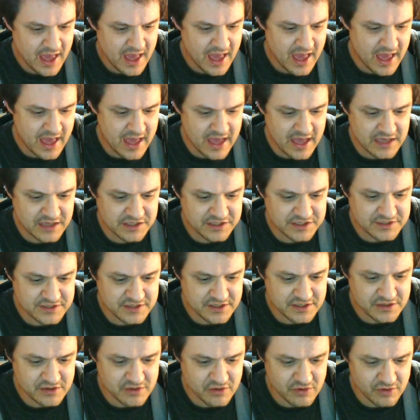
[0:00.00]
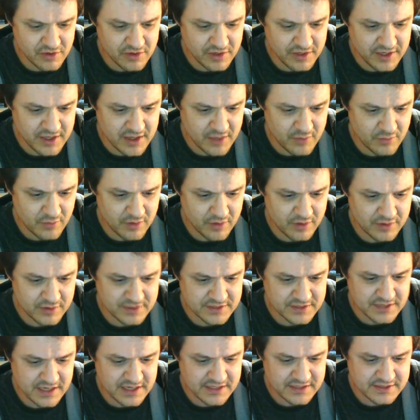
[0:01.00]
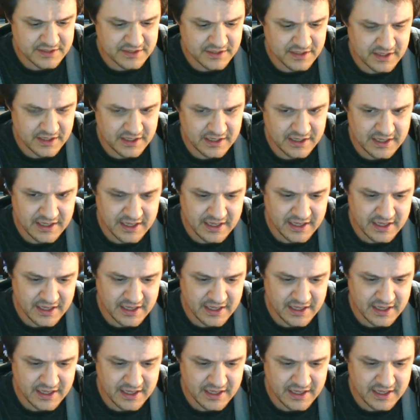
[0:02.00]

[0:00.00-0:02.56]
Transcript: And she said, you're only going to get one of those guys tonight.